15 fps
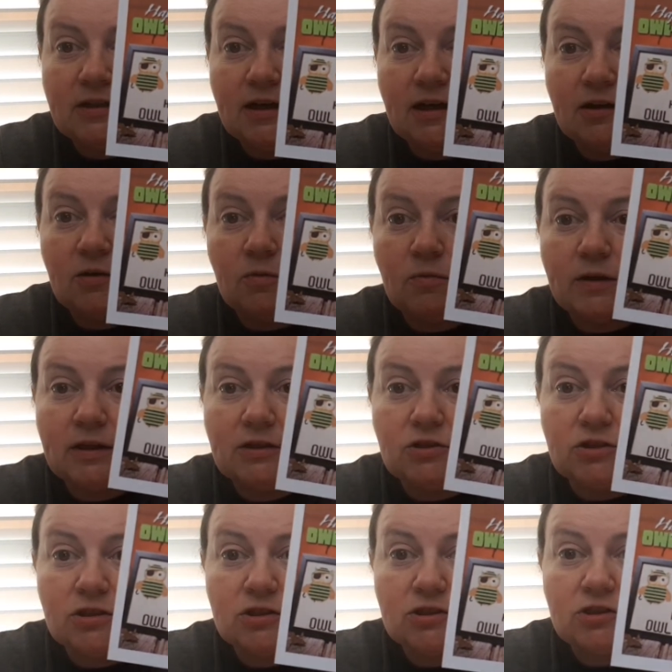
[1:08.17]
Halloween
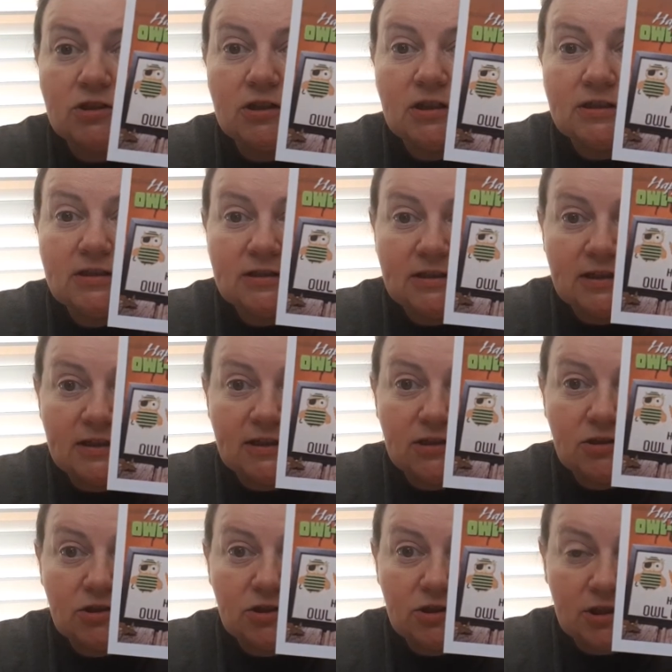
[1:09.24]
Just Cross
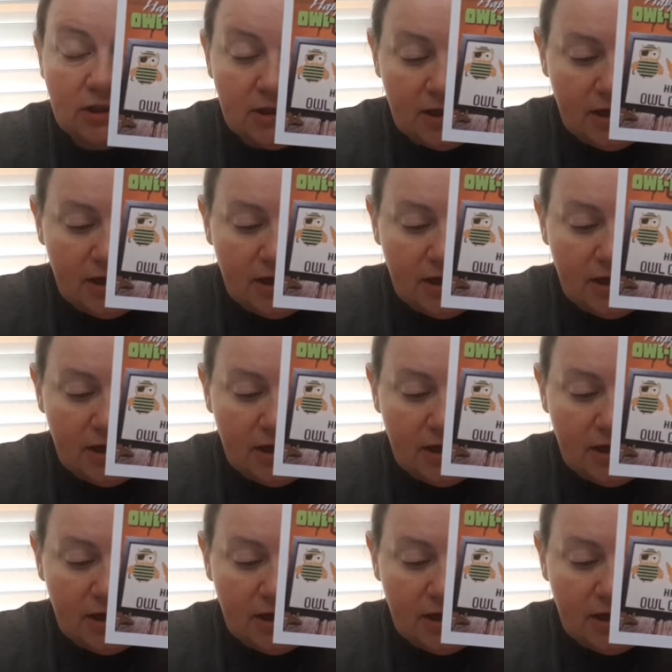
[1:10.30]
Stitch,